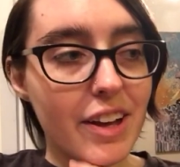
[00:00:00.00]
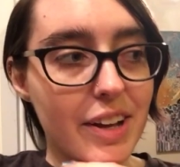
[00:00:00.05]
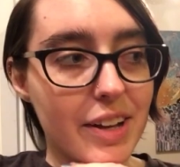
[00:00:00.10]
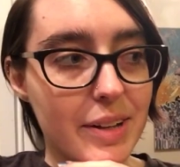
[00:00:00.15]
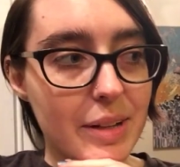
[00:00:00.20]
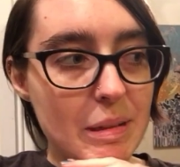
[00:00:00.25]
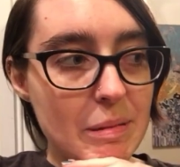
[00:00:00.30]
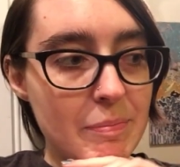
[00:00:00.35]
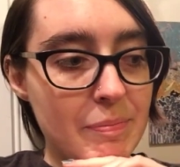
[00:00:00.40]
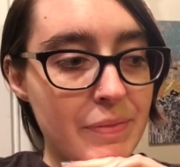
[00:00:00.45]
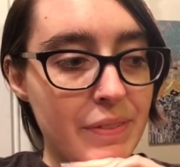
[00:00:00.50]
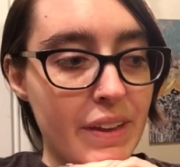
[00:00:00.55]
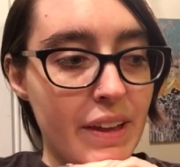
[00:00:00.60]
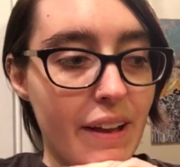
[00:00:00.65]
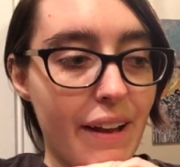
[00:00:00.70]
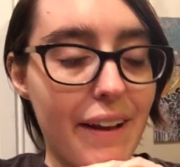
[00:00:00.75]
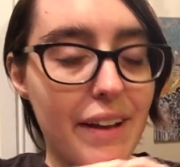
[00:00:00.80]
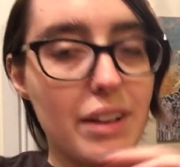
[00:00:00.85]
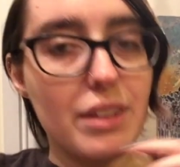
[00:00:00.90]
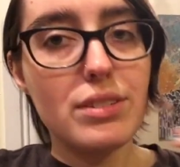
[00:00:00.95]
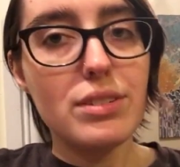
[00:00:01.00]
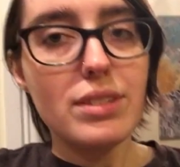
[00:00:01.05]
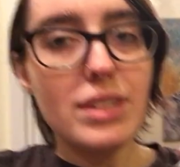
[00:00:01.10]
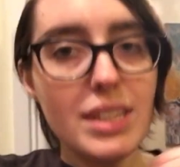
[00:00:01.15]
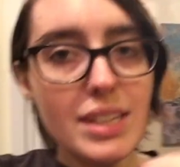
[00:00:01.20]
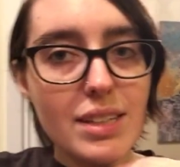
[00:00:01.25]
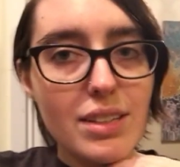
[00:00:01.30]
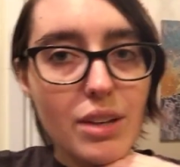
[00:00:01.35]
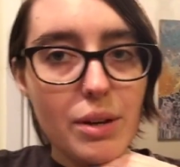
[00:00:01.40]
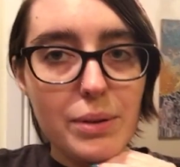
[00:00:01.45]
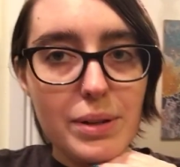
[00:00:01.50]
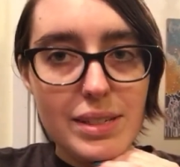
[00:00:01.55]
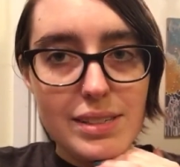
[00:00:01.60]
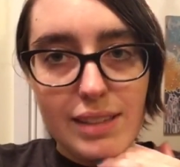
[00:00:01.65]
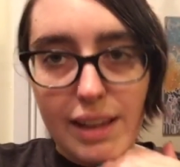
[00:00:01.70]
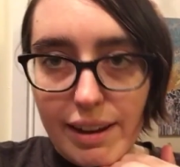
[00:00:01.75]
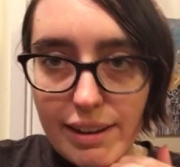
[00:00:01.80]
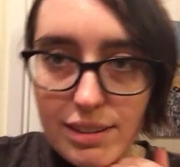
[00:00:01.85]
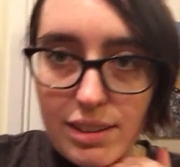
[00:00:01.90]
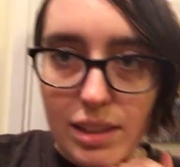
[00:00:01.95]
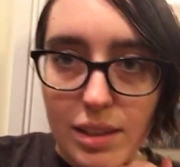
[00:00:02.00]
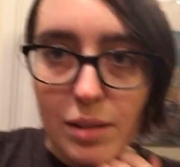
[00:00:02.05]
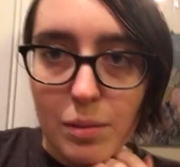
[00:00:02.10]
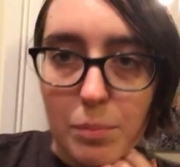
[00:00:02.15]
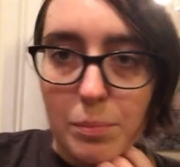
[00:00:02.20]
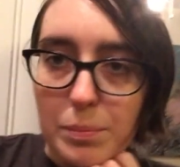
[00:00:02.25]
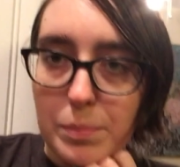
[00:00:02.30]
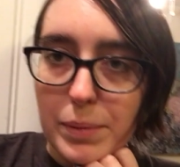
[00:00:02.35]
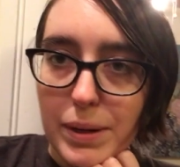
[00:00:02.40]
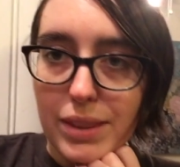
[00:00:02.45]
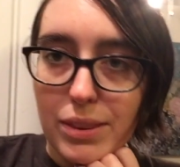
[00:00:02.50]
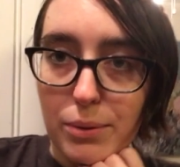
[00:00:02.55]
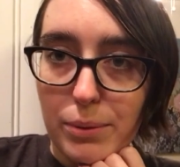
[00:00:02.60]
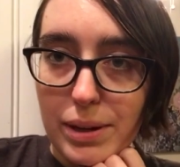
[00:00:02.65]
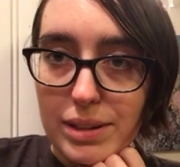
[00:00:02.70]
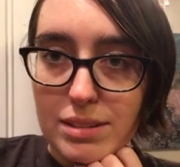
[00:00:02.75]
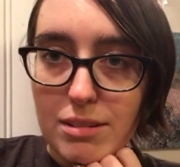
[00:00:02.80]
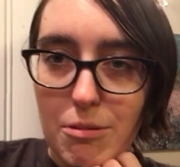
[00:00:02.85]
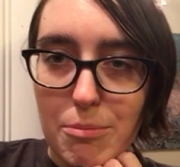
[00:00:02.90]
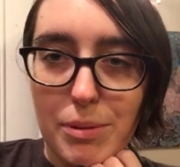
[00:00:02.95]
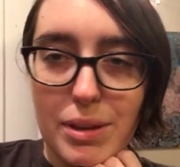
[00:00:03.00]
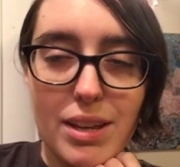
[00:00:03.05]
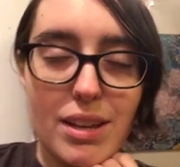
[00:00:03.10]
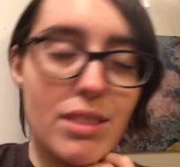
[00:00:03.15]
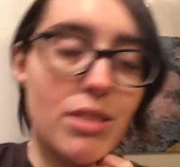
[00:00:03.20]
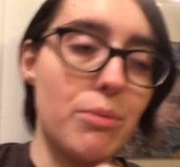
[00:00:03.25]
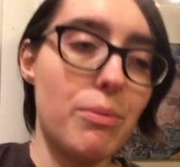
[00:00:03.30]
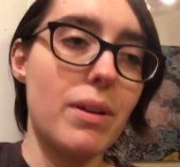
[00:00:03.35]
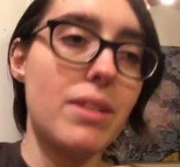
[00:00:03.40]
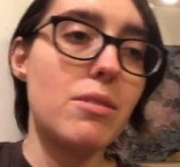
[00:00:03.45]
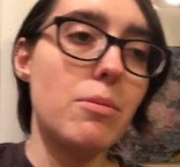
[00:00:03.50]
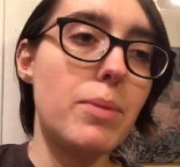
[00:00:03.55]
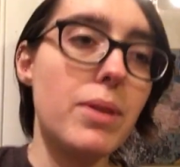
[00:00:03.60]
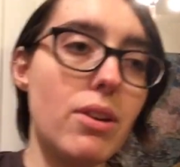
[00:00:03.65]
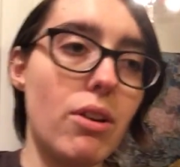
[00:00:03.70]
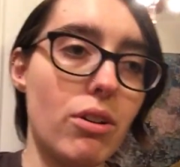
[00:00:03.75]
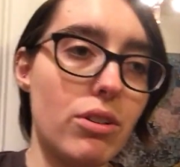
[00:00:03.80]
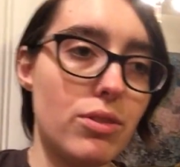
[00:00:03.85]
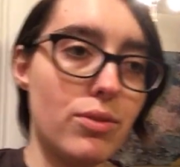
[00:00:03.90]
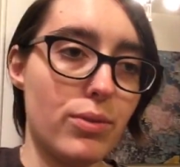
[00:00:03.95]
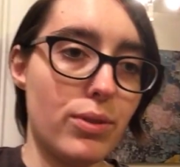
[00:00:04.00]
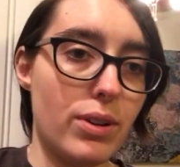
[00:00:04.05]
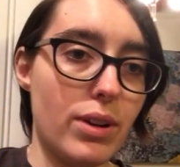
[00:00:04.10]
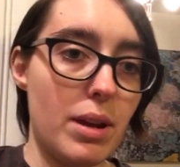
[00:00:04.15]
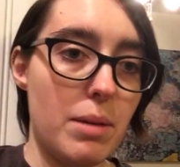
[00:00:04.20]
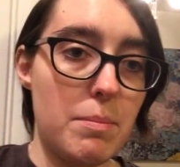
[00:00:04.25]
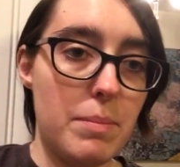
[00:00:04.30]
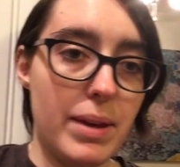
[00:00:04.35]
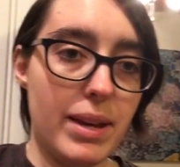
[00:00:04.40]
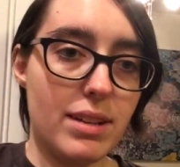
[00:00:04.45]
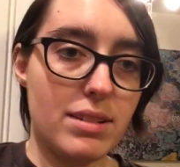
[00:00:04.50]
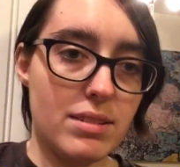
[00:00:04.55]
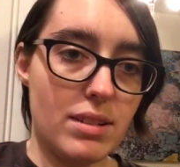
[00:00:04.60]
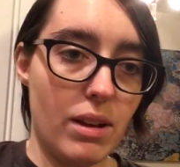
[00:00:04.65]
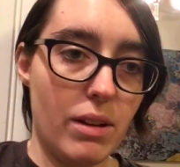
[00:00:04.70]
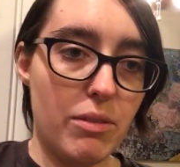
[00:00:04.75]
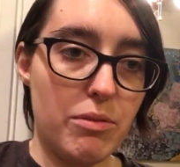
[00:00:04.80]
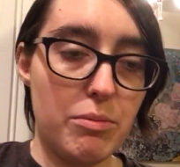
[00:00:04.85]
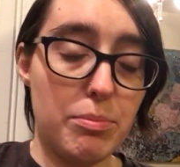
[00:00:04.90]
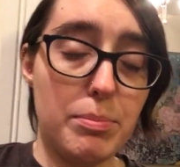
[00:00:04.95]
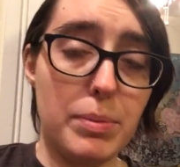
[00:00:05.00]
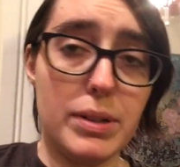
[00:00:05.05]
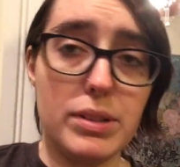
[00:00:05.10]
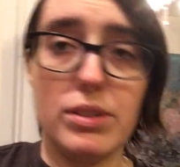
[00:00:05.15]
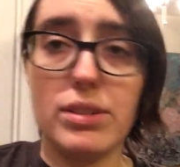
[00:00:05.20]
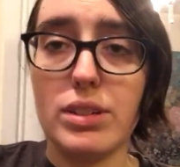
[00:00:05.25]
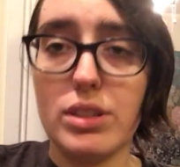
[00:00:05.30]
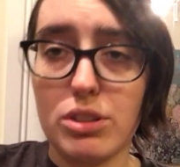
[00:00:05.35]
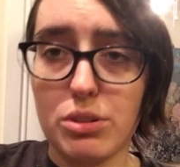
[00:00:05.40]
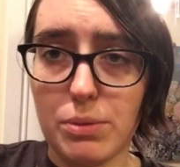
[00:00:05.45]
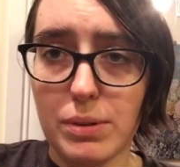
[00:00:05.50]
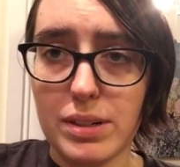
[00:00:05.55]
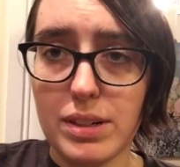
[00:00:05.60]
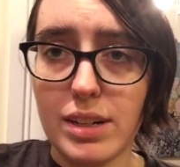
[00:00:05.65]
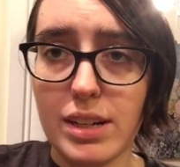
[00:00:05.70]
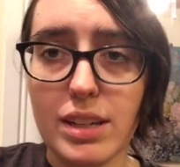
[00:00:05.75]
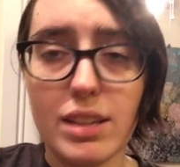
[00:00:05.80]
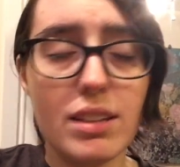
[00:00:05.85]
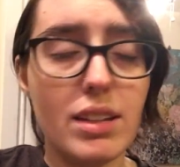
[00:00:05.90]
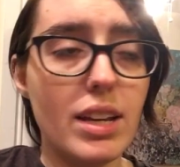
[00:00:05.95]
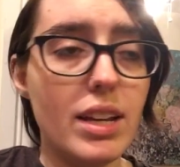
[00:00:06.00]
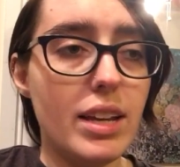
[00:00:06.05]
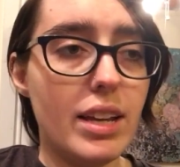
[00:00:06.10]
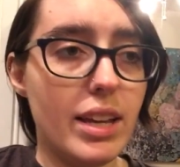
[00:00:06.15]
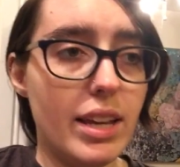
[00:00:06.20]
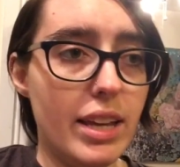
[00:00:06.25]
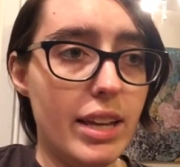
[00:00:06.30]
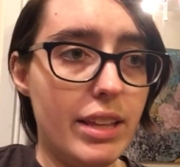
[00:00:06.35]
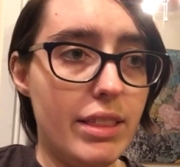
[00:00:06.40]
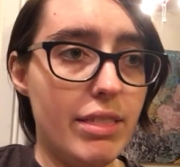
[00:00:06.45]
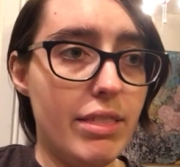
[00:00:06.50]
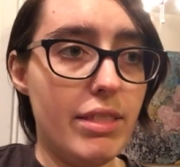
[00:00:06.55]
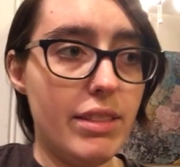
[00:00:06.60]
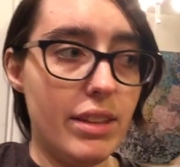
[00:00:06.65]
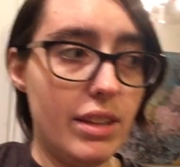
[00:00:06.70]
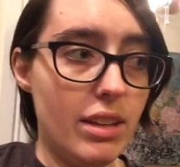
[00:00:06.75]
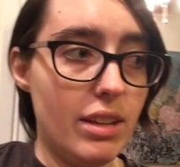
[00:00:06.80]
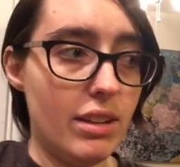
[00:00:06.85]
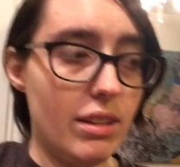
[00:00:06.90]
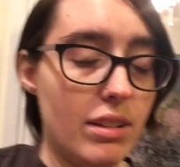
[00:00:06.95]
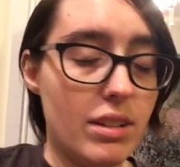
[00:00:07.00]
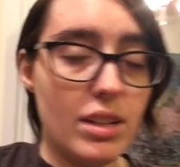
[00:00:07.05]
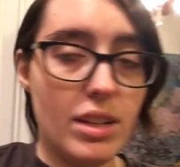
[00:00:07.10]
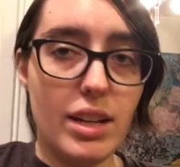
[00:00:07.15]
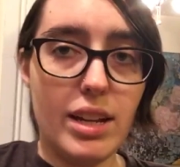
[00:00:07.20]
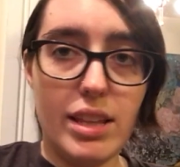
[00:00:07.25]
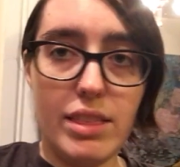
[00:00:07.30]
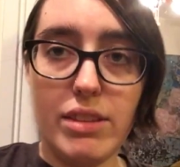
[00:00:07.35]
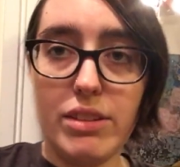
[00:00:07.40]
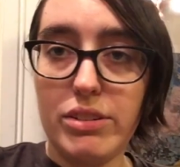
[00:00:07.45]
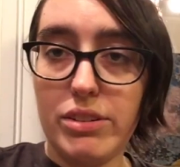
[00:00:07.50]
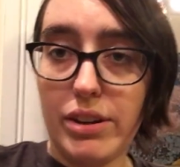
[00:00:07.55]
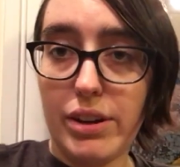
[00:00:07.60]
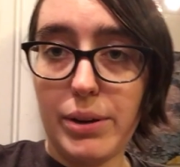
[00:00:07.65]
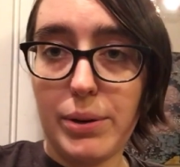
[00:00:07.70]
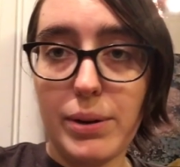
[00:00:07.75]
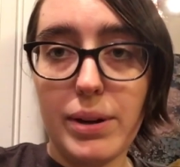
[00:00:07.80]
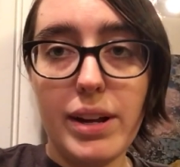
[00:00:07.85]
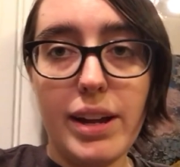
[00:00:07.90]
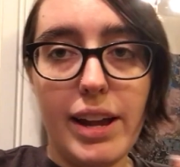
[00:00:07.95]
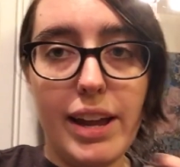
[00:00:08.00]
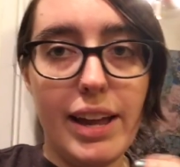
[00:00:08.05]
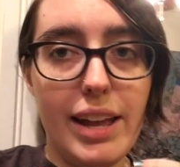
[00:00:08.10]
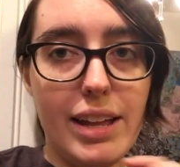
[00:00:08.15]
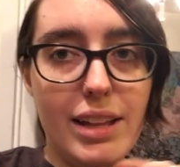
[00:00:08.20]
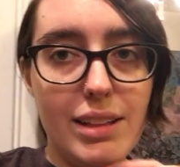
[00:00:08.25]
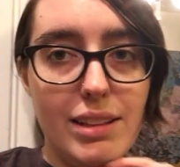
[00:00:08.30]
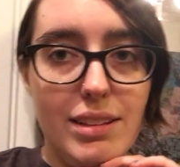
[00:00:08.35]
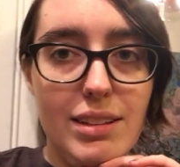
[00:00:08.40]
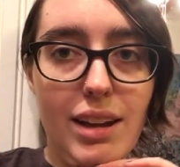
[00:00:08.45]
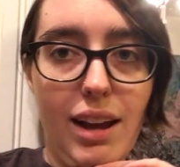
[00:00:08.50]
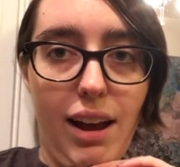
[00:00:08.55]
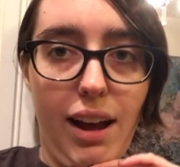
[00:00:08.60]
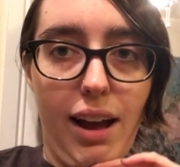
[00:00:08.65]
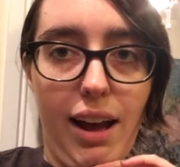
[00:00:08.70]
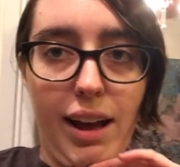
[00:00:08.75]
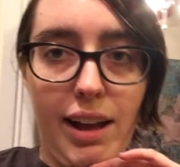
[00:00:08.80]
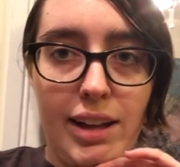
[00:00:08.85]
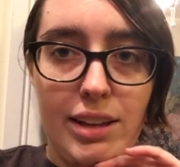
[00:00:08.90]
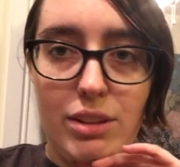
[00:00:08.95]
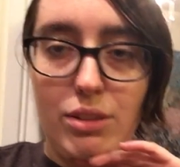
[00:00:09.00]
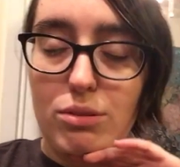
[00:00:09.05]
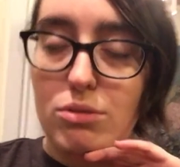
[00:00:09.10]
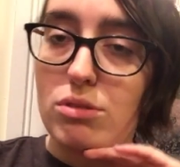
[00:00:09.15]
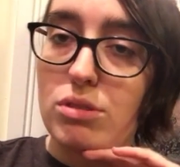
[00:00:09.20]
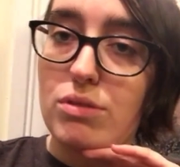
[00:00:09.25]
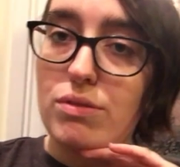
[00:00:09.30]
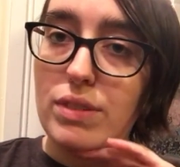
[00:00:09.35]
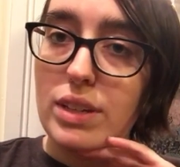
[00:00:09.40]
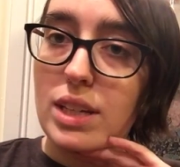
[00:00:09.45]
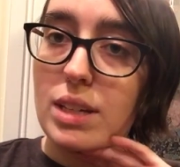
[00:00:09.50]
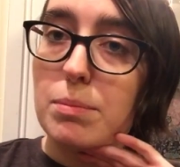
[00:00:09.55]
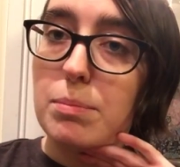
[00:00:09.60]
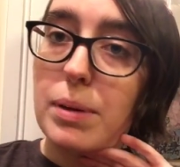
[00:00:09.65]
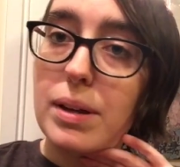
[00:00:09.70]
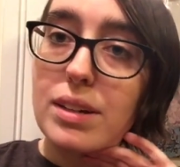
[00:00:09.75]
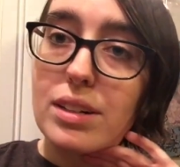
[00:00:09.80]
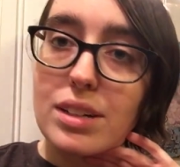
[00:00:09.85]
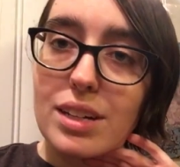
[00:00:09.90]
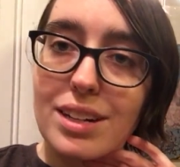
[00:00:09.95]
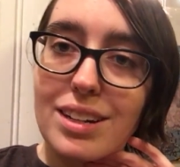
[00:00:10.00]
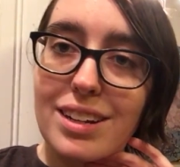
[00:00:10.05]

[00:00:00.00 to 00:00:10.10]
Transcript: Um I also didn't go exactly by the recipe. The recipe calls for a mix of butter and shortening in the in the dough and I used vegan butter